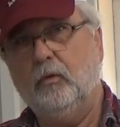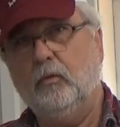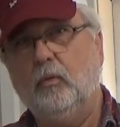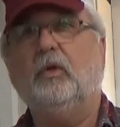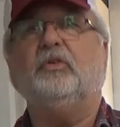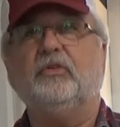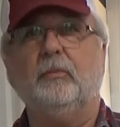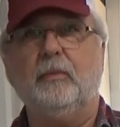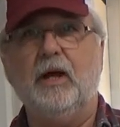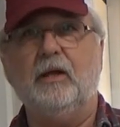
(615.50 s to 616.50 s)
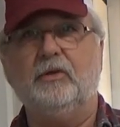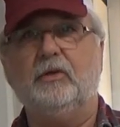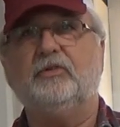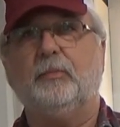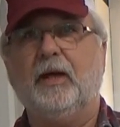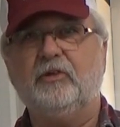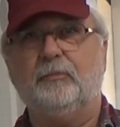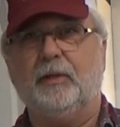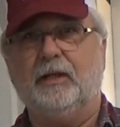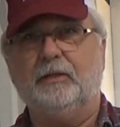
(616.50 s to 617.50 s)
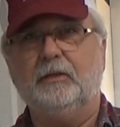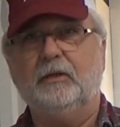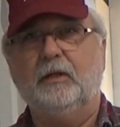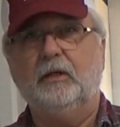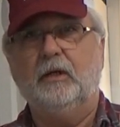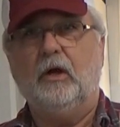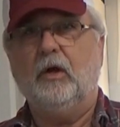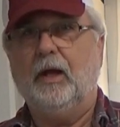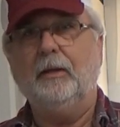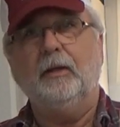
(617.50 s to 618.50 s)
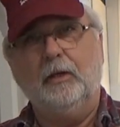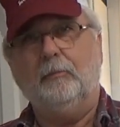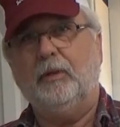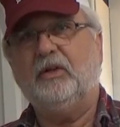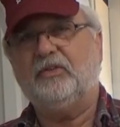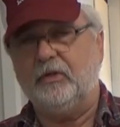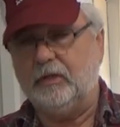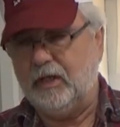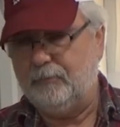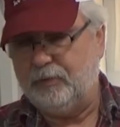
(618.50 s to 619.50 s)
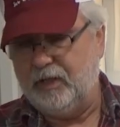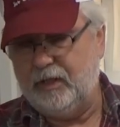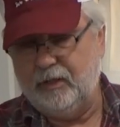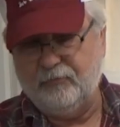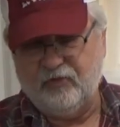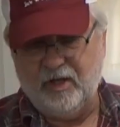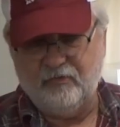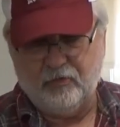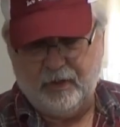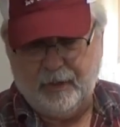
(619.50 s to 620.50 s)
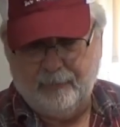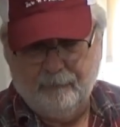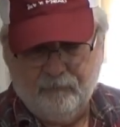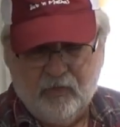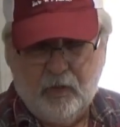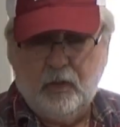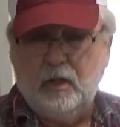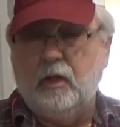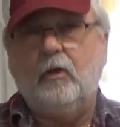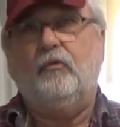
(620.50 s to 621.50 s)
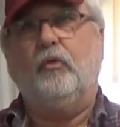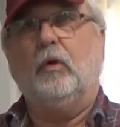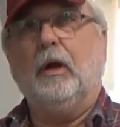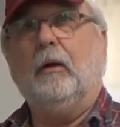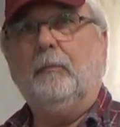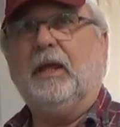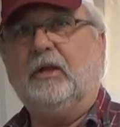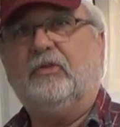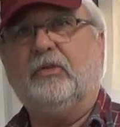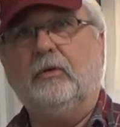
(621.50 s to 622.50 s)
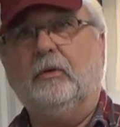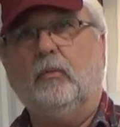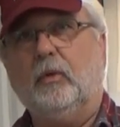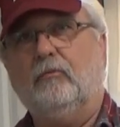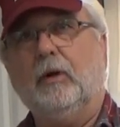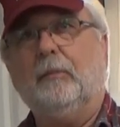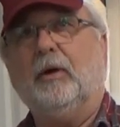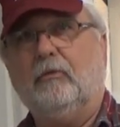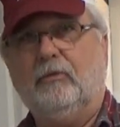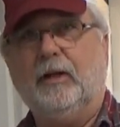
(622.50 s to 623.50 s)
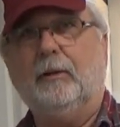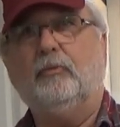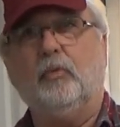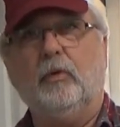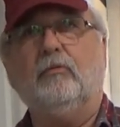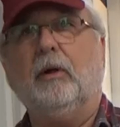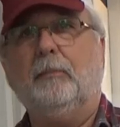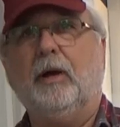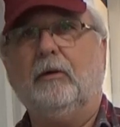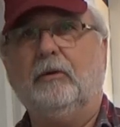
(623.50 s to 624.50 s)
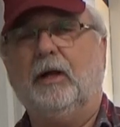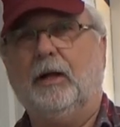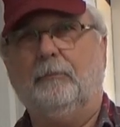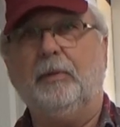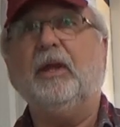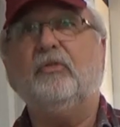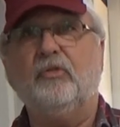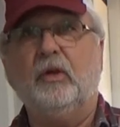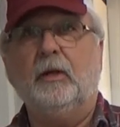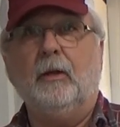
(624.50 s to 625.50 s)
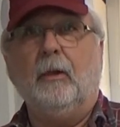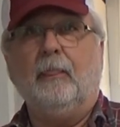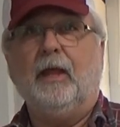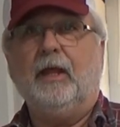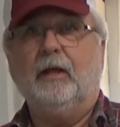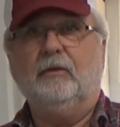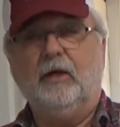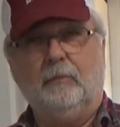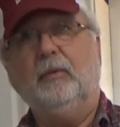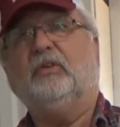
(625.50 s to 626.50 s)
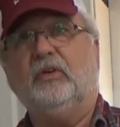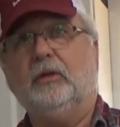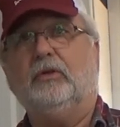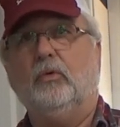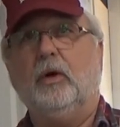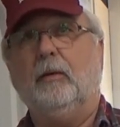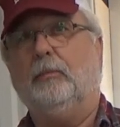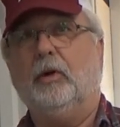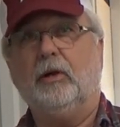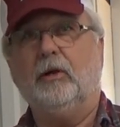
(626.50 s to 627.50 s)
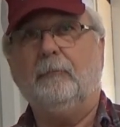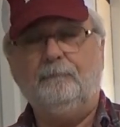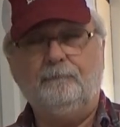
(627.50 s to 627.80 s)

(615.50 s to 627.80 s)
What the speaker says: which is a milder spice blend, all right? But it's still got plenty of flavor in it. For our meats, we rub our ribs, we rub our beef, and mix it into our burger.